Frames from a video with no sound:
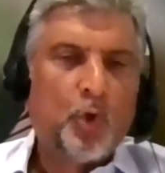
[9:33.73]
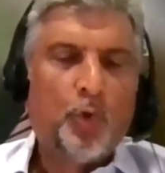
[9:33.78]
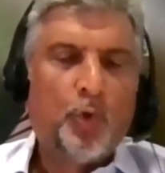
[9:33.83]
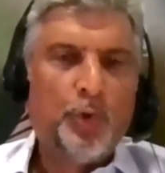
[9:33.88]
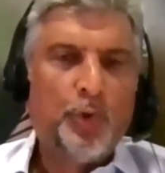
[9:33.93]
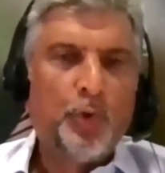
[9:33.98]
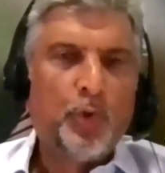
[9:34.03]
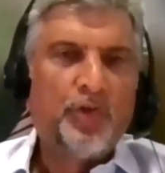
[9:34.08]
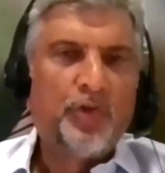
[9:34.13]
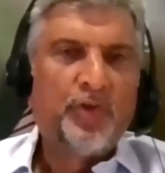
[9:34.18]

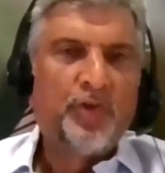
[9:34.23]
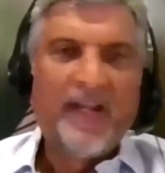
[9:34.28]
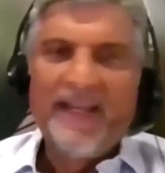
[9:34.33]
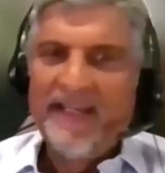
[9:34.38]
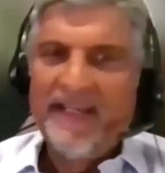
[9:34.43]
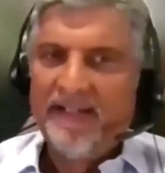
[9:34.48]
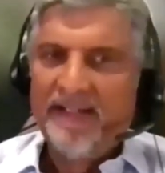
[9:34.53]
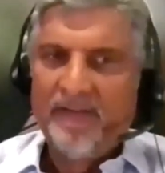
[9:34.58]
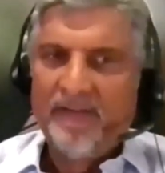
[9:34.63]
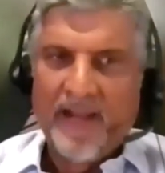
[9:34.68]
you're
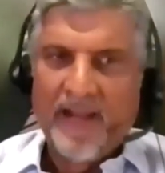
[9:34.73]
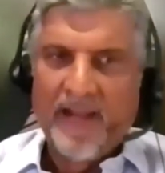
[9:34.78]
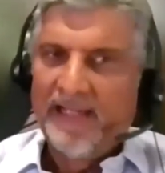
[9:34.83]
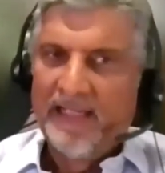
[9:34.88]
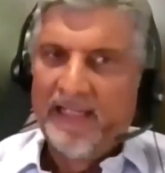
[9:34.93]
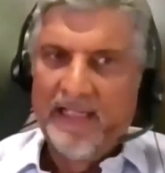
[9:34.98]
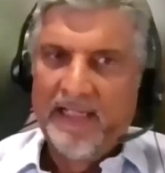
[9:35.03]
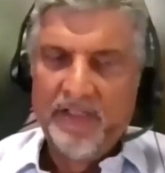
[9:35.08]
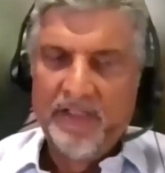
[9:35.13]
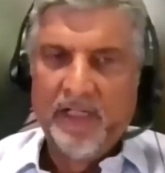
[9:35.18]
trading
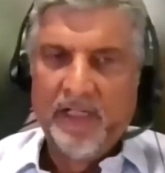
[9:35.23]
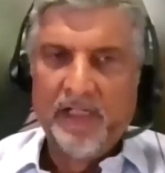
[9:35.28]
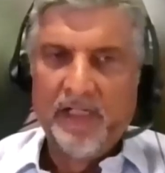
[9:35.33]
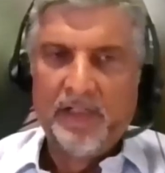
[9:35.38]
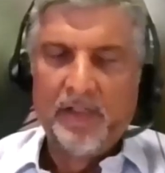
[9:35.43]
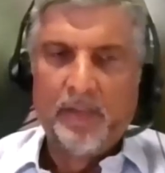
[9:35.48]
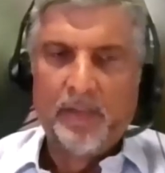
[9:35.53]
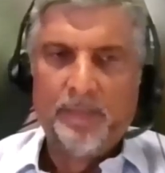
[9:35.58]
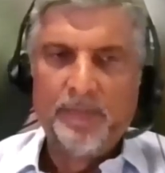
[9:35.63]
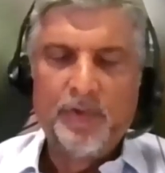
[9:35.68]
directly in yield
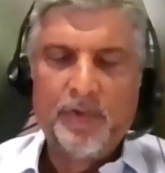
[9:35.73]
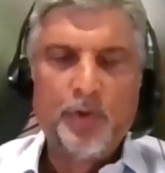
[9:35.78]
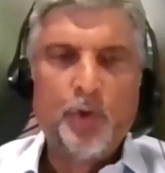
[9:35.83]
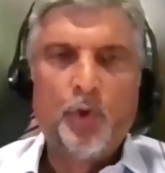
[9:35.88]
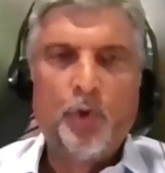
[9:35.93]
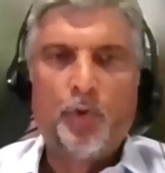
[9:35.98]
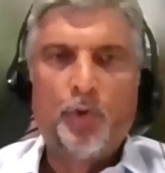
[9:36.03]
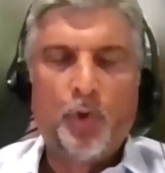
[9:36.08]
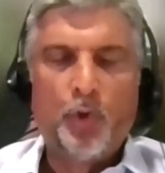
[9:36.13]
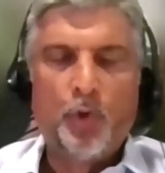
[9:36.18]
terms. You
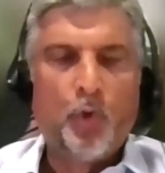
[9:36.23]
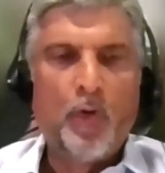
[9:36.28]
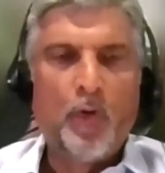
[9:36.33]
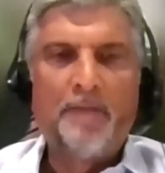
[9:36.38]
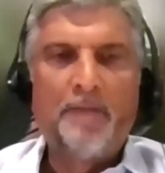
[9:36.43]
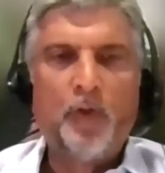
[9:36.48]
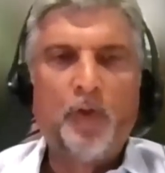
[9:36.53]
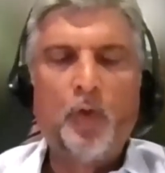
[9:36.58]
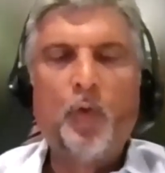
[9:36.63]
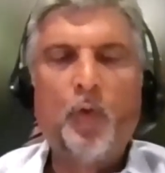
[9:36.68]
don't
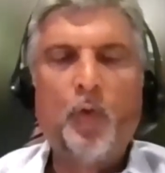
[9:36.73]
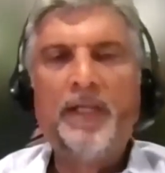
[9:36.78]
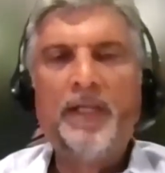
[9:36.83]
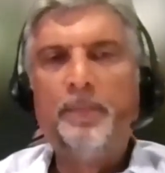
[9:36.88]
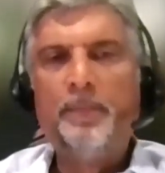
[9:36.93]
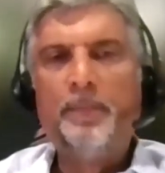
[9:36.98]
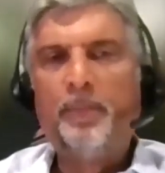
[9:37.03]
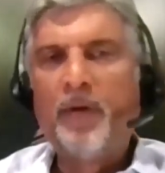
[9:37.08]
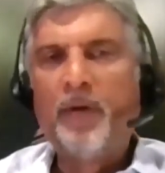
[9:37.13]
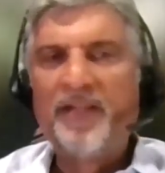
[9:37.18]
have to do any
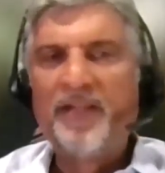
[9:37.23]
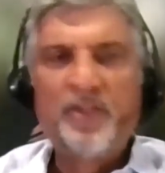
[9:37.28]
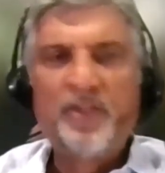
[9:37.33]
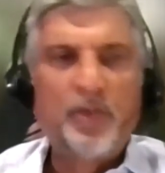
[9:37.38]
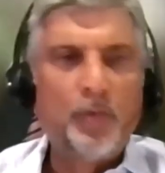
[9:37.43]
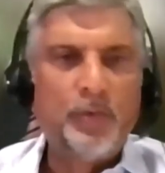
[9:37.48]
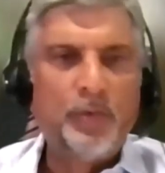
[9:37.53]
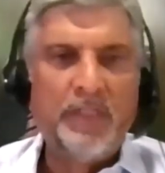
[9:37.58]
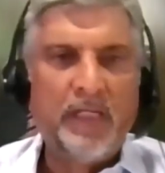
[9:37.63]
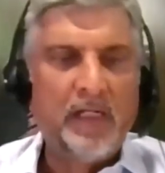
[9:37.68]
price
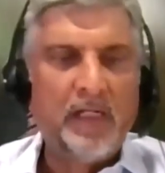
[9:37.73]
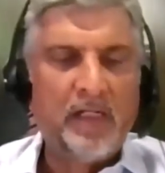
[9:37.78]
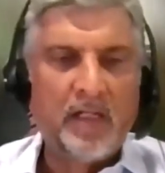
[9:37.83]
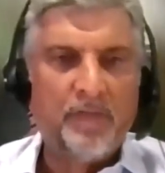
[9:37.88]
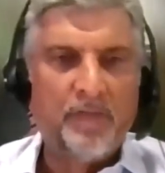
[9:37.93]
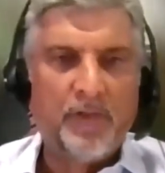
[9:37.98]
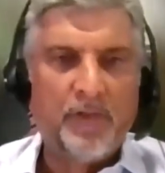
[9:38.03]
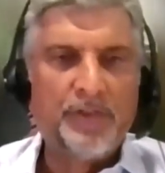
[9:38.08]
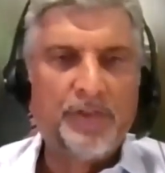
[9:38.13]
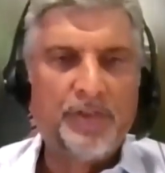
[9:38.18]
to yield
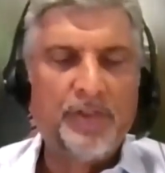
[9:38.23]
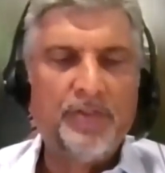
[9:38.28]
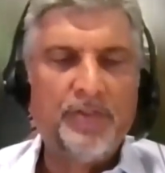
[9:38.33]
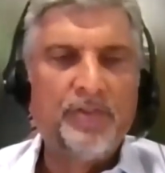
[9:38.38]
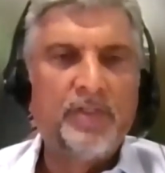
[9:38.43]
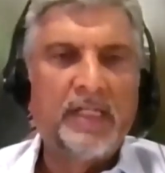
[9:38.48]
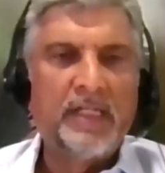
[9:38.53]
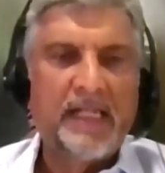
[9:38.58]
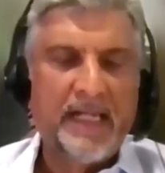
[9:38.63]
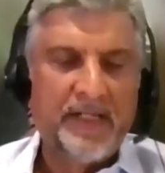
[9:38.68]

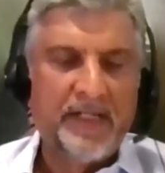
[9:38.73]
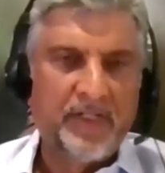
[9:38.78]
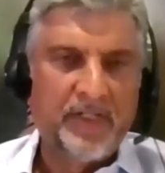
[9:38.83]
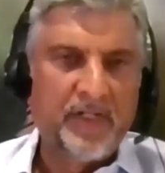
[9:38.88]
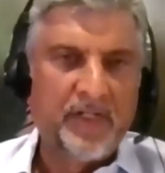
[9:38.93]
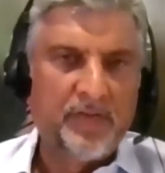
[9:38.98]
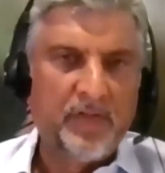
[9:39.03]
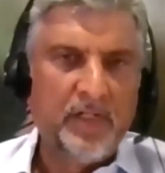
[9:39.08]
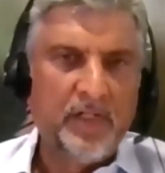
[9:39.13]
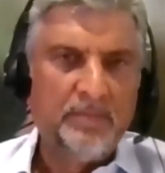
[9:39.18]
conversions,
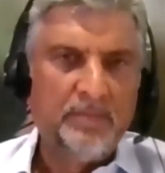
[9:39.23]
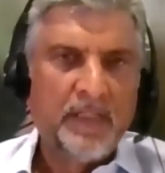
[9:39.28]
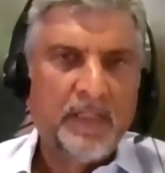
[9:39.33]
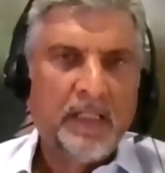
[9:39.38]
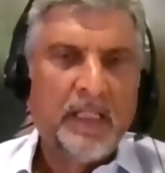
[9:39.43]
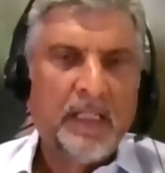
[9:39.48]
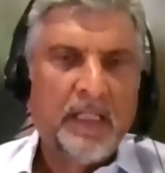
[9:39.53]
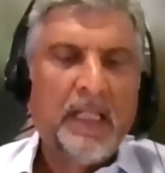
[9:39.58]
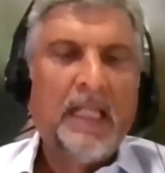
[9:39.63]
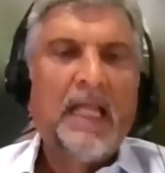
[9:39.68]
etc.
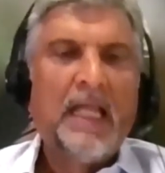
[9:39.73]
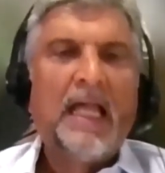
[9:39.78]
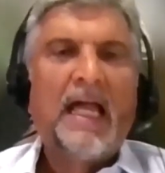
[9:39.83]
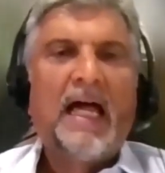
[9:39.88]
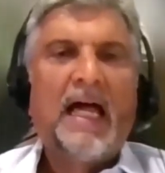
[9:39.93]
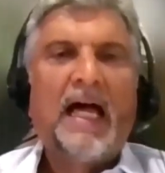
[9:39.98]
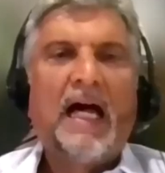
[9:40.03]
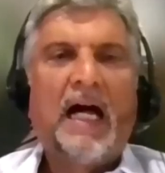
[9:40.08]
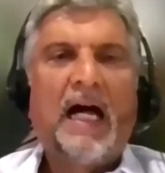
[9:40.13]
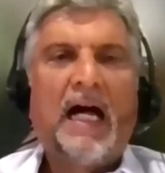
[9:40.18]

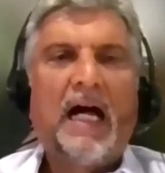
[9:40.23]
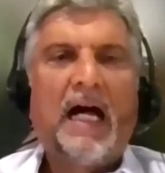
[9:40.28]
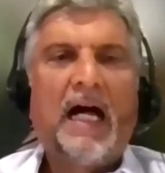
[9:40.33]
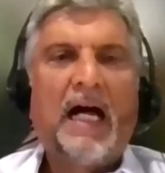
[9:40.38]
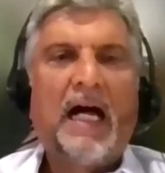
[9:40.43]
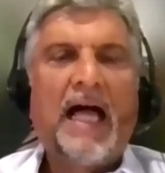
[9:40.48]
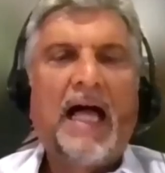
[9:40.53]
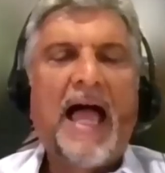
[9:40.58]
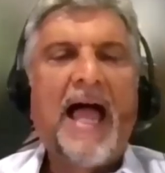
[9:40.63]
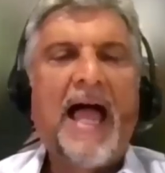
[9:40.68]

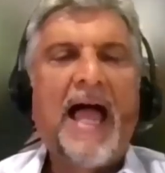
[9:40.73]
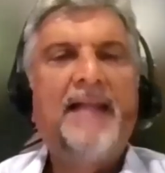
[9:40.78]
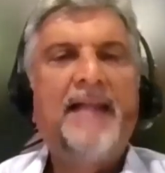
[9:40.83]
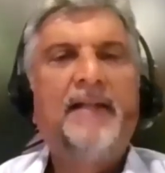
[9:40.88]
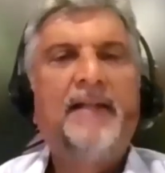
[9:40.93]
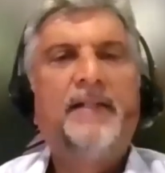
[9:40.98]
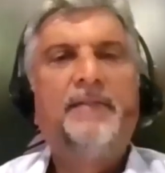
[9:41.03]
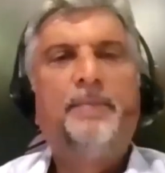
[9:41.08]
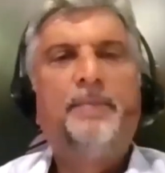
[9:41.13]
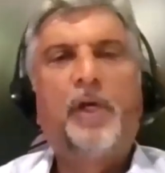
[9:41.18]
And
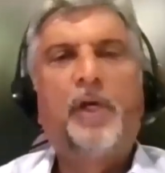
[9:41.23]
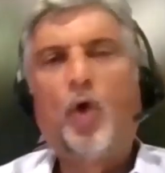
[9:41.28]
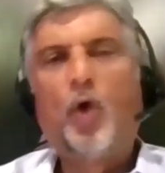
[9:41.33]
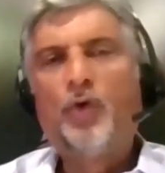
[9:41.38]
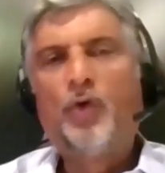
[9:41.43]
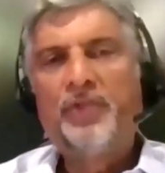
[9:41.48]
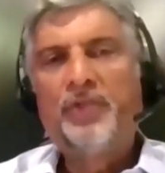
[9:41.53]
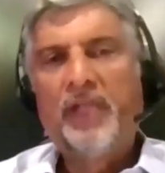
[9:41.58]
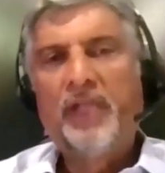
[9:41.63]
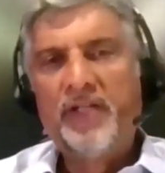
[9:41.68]

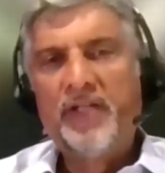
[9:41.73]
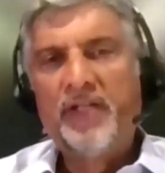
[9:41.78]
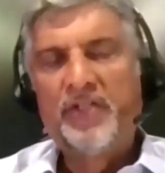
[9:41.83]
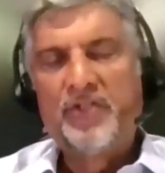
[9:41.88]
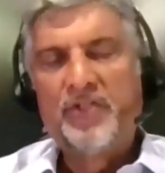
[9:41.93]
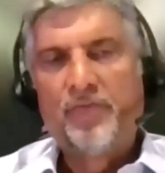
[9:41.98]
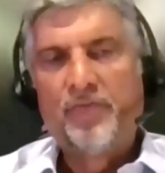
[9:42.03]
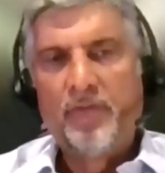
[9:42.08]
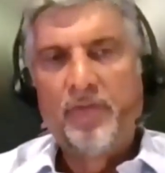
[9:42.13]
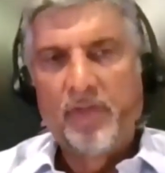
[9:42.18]
because
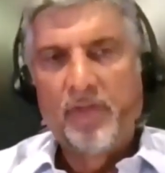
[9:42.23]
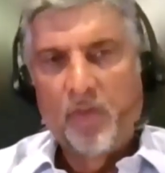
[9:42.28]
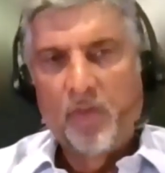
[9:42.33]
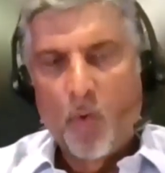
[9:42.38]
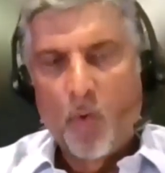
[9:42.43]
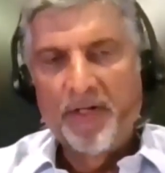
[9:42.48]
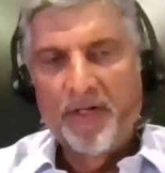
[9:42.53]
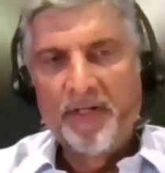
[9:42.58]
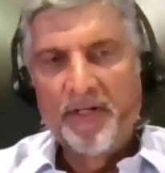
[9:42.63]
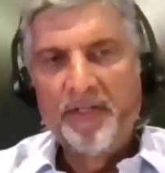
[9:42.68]
it's
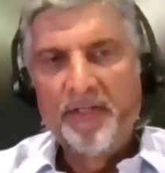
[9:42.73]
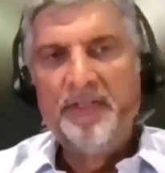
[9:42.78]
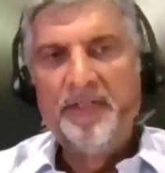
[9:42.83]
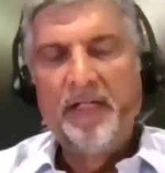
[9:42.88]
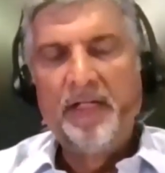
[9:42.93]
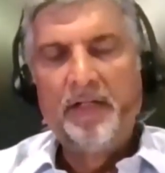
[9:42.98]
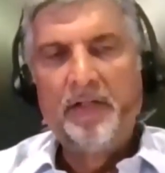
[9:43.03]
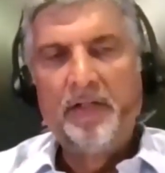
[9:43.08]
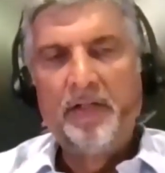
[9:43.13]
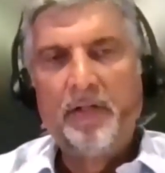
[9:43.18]
quoted in
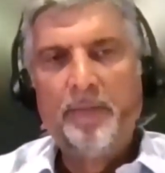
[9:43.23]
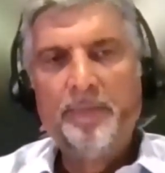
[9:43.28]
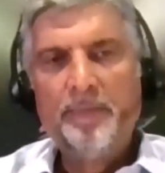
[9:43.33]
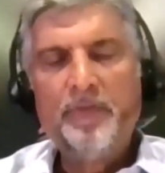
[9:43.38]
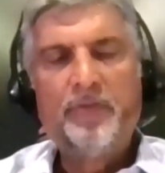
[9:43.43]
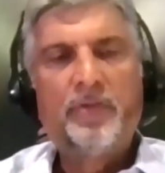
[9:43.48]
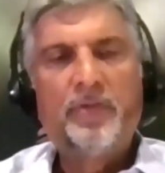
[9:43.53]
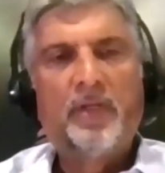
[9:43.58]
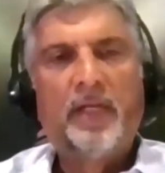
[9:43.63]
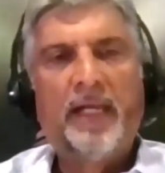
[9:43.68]
yield
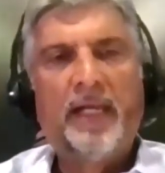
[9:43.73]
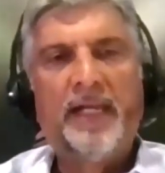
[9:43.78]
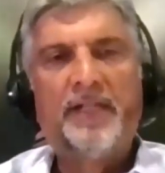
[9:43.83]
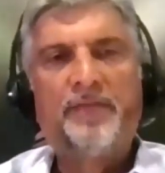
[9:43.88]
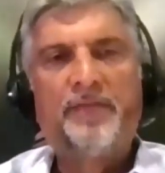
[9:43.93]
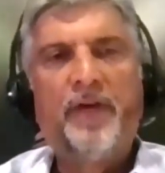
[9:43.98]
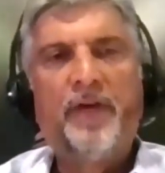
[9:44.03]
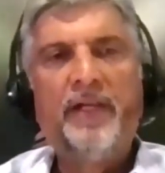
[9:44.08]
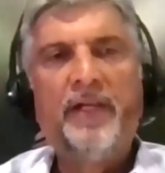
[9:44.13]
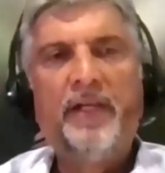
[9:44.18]
terms, it's
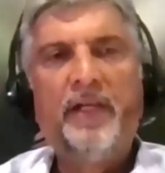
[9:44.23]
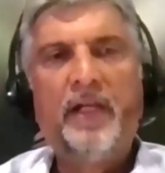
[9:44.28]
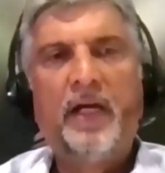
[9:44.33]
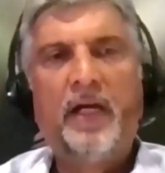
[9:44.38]
very